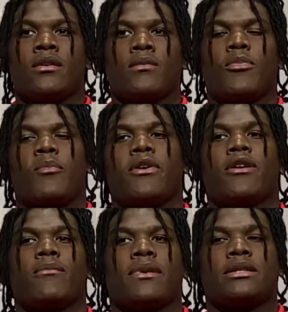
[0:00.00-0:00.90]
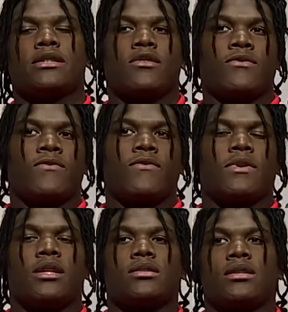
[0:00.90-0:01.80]
preparing myself
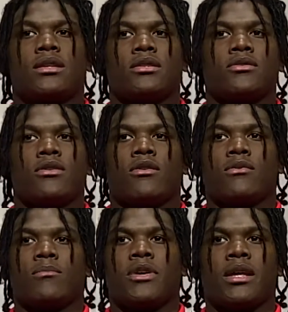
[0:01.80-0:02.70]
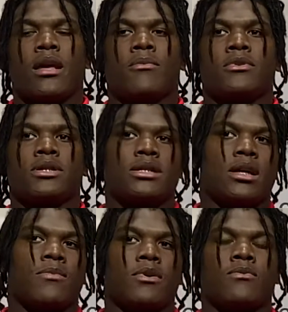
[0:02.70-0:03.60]
and just, you know, being able to step
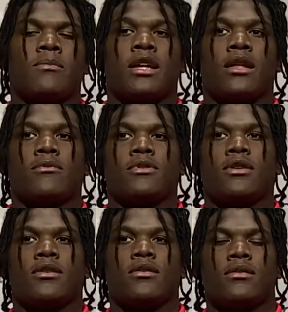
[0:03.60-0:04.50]
up when my name is called.